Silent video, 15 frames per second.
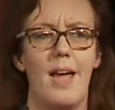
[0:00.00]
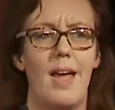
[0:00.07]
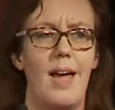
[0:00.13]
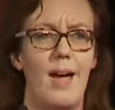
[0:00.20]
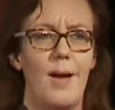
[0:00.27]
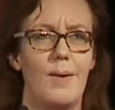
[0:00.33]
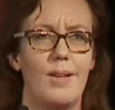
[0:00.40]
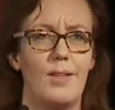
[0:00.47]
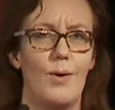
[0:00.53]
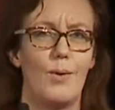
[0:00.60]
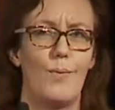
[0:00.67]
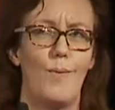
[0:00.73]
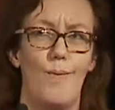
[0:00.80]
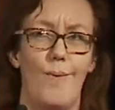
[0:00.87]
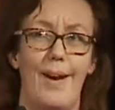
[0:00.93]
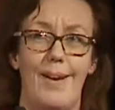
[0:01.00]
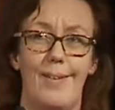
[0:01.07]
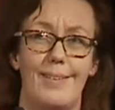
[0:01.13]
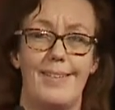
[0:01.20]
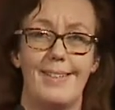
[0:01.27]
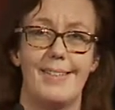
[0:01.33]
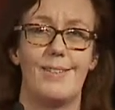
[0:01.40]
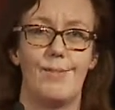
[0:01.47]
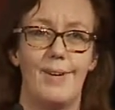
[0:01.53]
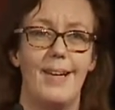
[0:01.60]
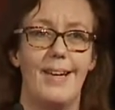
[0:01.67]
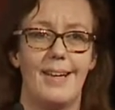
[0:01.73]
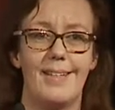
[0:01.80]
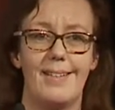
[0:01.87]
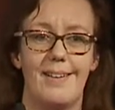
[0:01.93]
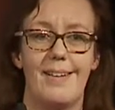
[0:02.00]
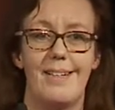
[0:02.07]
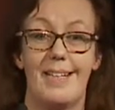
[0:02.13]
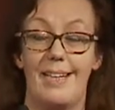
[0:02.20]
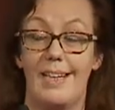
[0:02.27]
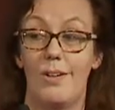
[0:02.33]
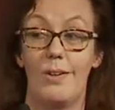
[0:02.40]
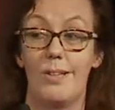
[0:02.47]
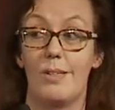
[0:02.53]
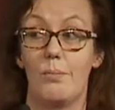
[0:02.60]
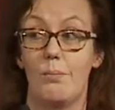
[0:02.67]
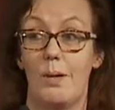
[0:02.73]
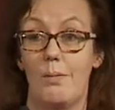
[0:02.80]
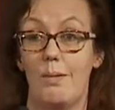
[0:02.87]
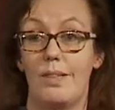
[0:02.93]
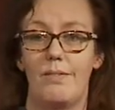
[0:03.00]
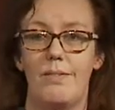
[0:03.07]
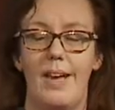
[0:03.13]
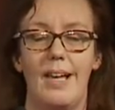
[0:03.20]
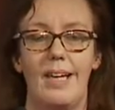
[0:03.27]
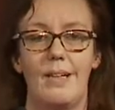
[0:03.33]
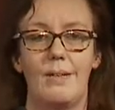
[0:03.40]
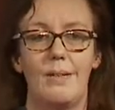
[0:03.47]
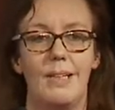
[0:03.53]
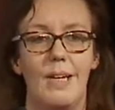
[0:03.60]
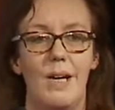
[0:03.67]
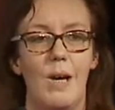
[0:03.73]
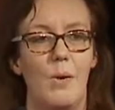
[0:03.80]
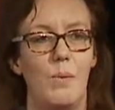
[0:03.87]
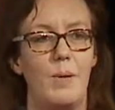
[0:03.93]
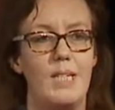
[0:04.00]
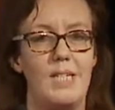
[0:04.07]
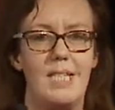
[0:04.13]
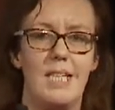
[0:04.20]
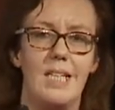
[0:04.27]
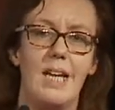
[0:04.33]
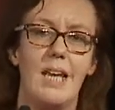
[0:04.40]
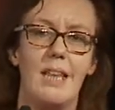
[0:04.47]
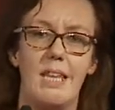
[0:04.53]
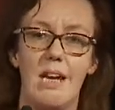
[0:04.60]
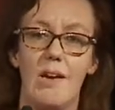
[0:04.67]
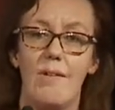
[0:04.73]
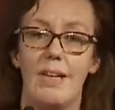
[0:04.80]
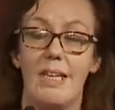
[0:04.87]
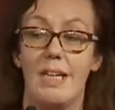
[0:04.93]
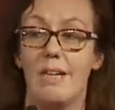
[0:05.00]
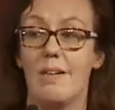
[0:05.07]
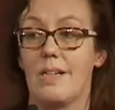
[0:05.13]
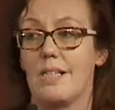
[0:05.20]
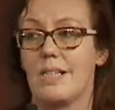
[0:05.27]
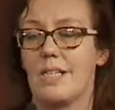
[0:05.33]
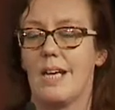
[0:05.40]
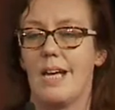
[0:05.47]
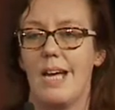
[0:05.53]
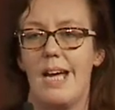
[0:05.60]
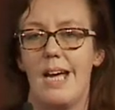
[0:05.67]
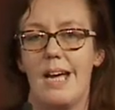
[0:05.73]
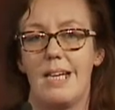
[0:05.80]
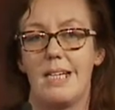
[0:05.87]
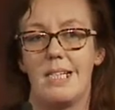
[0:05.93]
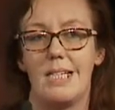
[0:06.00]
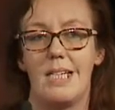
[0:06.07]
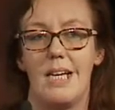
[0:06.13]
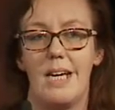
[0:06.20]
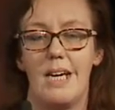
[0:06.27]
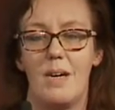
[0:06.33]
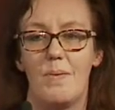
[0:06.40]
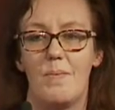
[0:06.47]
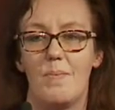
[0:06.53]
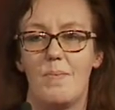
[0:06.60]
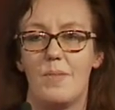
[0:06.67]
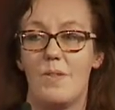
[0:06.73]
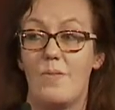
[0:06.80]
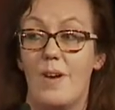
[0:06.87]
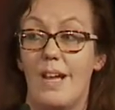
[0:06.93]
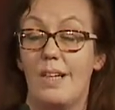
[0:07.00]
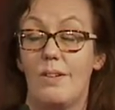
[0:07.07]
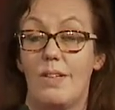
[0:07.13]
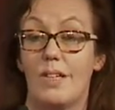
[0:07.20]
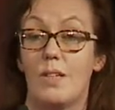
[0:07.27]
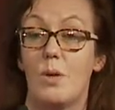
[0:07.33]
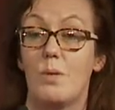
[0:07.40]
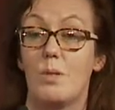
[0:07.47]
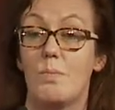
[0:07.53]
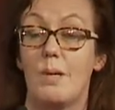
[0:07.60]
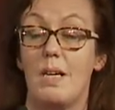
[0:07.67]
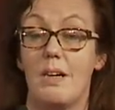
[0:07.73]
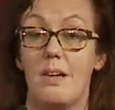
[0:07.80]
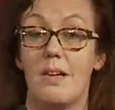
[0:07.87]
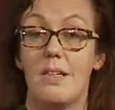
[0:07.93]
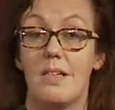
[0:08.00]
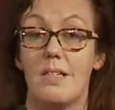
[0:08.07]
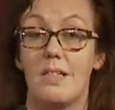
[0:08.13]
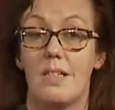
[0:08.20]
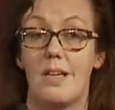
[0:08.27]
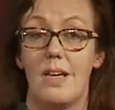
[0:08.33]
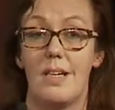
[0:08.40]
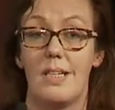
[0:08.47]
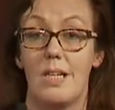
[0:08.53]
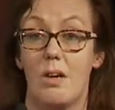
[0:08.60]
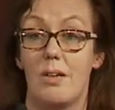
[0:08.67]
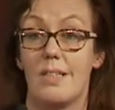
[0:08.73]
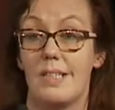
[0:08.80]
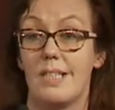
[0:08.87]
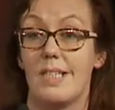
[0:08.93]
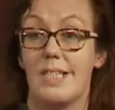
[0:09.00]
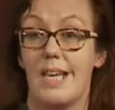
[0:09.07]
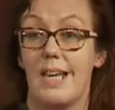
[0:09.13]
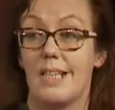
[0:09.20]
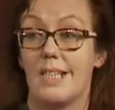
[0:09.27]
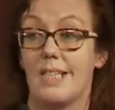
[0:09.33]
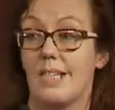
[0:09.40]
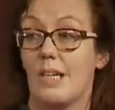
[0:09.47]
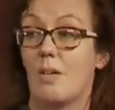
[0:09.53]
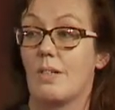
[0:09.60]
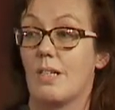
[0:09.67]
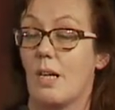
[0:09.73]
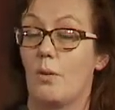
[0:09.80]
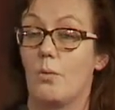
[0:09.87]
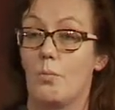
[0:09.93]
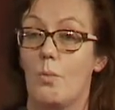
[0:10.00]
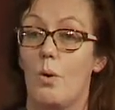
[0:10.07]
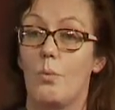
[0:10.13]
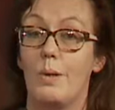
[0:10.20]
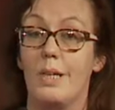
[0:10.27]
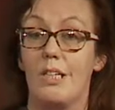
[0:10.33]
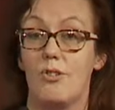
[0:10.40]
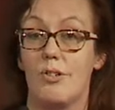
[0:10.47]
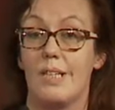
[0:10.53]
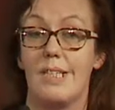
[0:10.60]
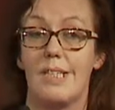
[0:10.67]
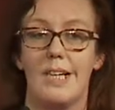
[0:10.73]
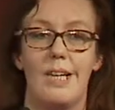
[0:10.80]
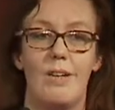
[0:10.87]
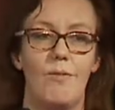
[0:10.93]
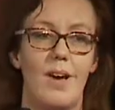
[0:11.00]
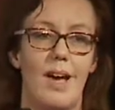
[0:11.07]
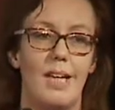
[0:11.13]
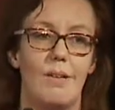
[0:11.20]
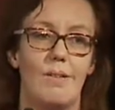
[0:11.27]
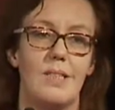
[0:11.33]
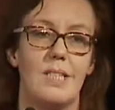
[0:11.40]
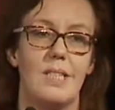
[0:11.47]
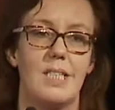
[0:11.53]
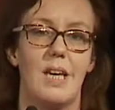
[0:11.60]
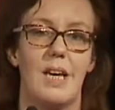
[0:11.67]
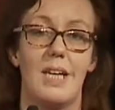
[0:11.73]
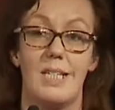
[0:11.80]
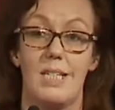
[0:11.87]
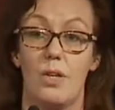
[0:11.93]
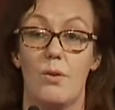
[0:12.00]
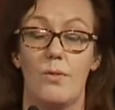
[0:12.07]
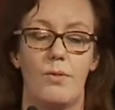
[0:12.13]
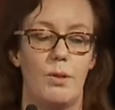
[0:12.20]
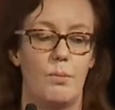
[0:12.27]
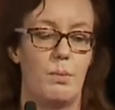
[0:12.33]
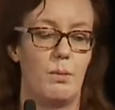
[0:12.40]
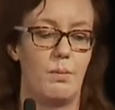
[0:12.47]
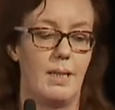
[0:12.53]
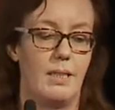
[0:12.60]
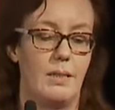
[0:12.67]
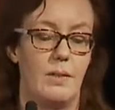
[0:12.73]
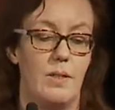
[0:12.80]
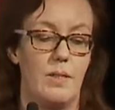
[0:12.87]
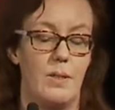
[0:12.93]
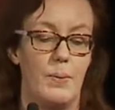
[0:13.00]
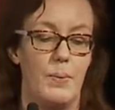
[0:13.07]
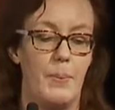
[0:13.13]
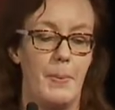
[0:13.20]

Uh, I thought, wow, this is really exciting. And also public value, which is a, a theory that looks at um, the value that goes beyond dollars and cents. It looks like what we intrinsically value in society or for the public good.